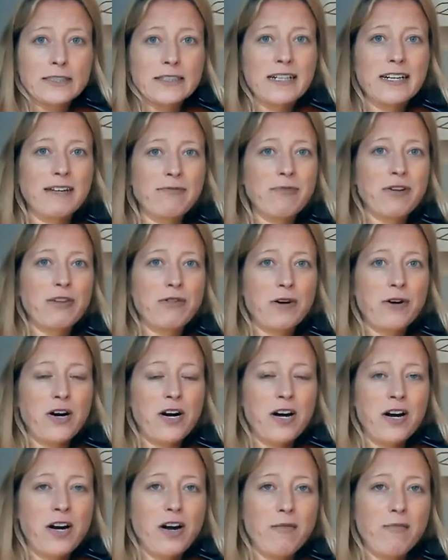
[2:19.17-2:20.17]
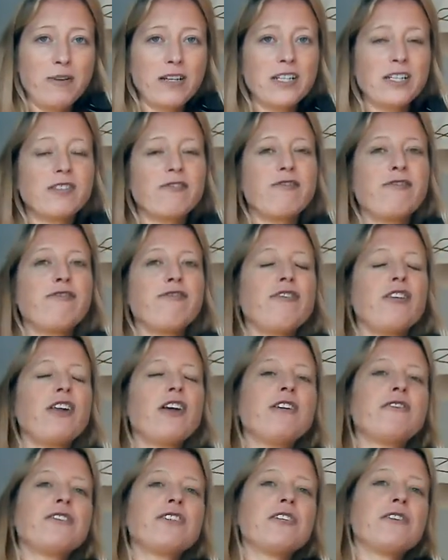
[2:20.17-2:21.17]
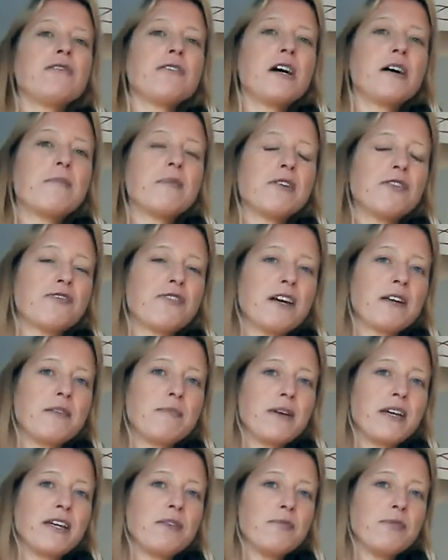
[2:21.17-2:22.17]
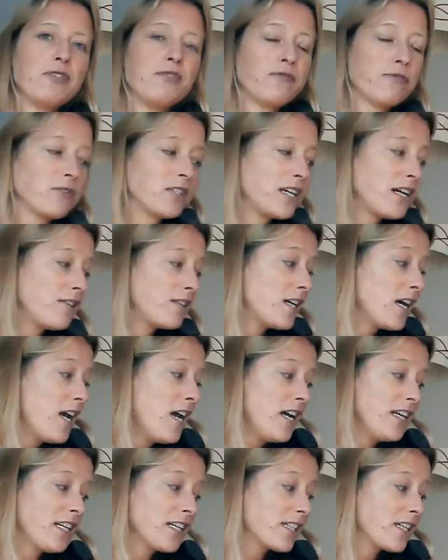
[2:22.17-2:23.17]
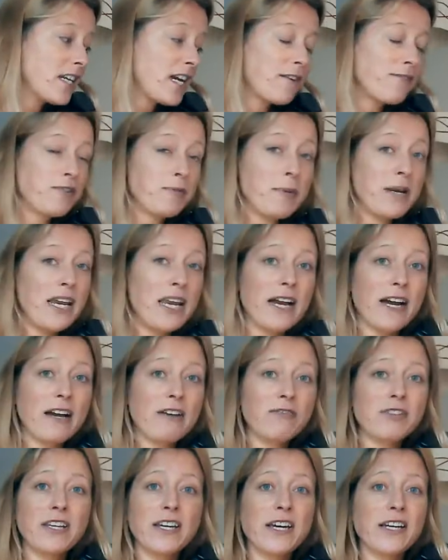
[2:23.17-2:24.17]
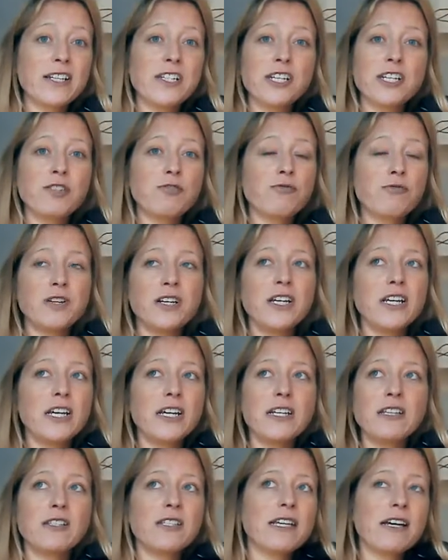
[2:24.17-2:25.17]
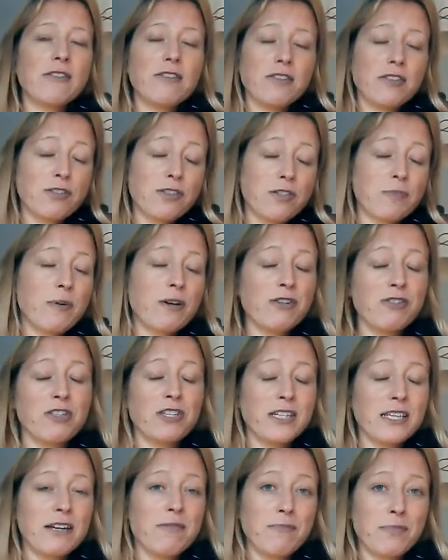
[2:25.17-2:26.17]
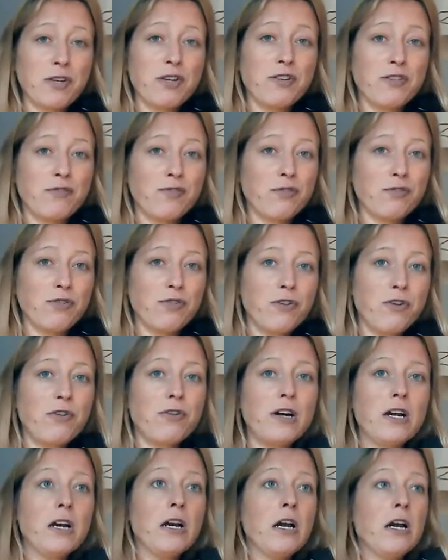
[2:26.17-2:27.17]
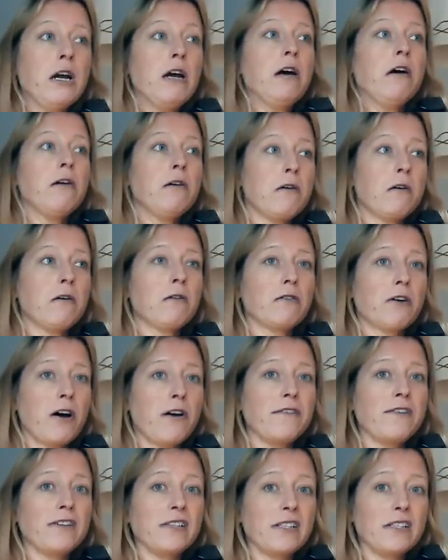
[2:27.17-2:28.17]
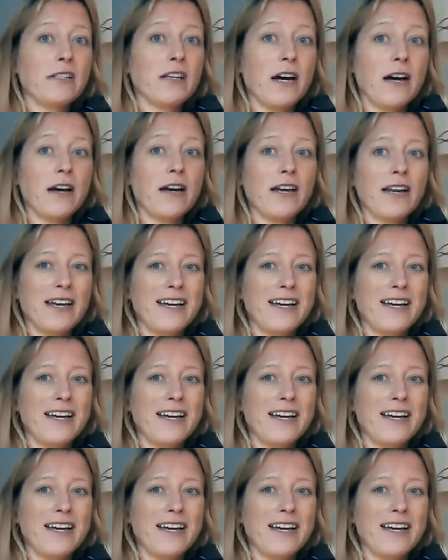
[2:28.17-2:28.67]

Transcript: with your arm, and just float to your arm and try and make a beautiful sound. It doesn't have to be loud there, just really so it's supposed to sound beautiful, not, oh God, this is high.